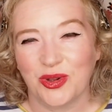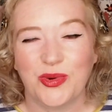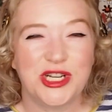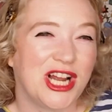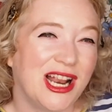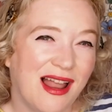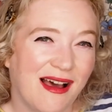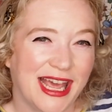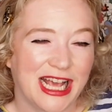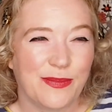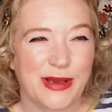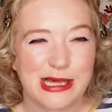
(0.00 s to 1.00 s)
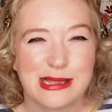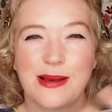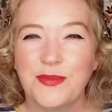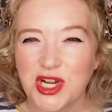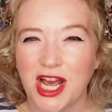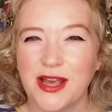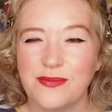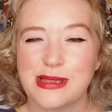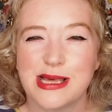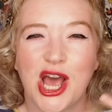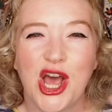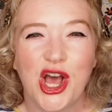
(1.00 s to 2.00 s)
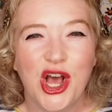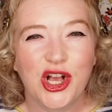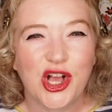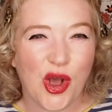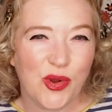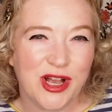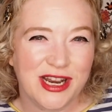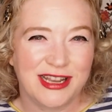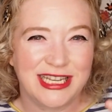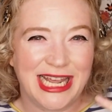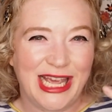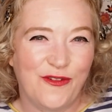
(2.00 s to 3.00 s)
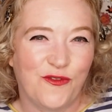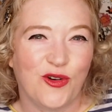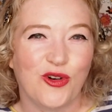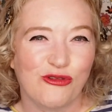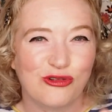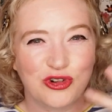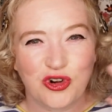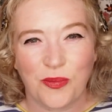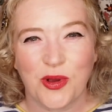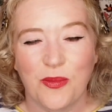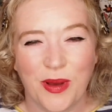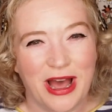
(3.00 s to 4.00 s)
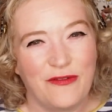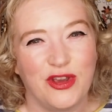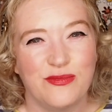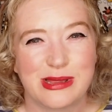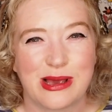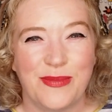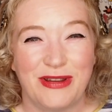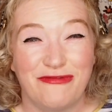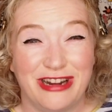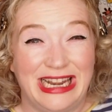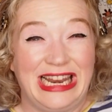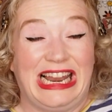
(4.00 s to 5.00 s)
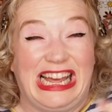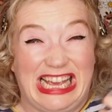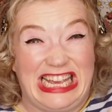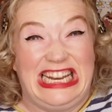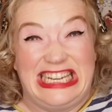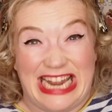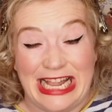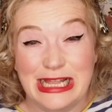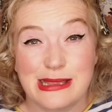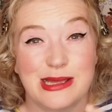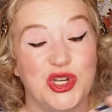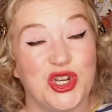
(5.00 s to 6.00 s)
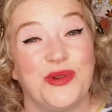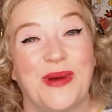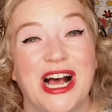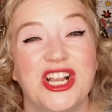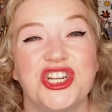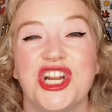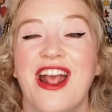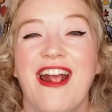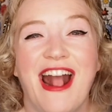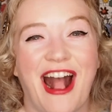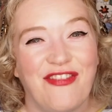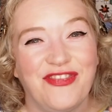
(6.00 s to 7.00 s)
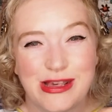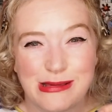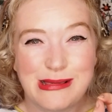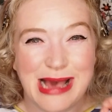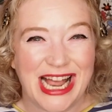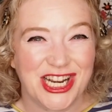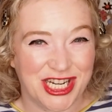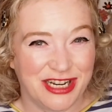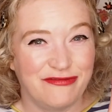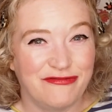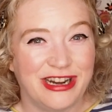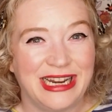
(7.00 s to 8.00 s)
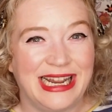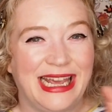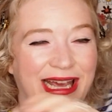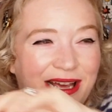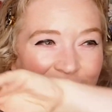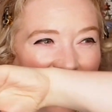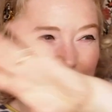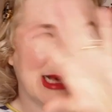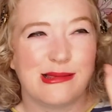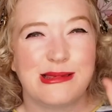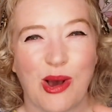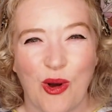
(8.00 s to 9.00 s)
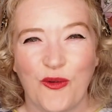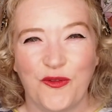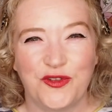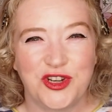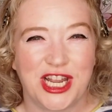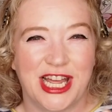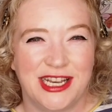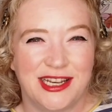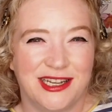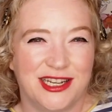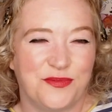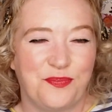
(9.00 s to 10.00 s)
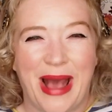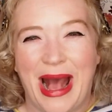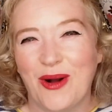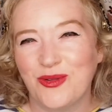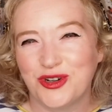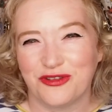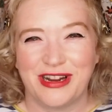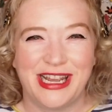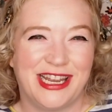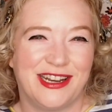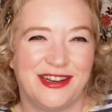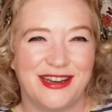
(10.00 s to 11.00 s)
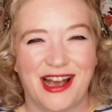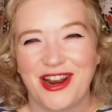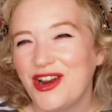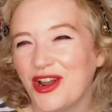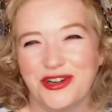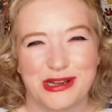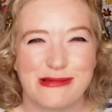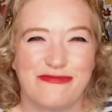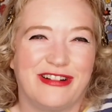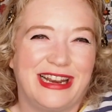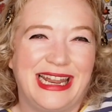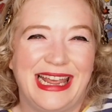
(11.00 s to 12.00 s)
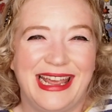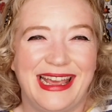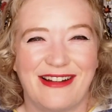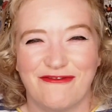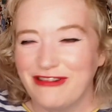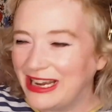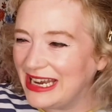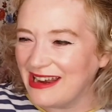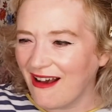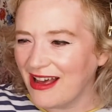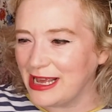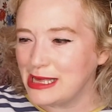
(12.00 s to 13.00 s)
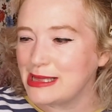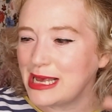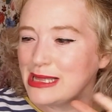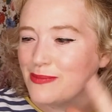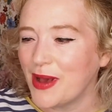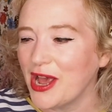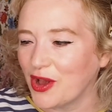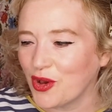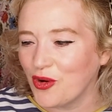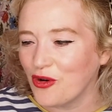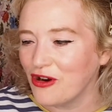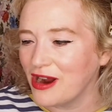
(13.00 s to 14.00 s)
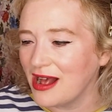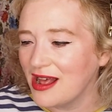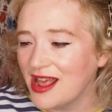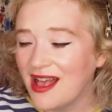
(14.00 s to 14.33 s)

which I like because sometimes coconutty floral tropical perfumes can be really like intense and too much, and this is actually really like soft and powdery and I don't know, just really, really nice. It's Byakura.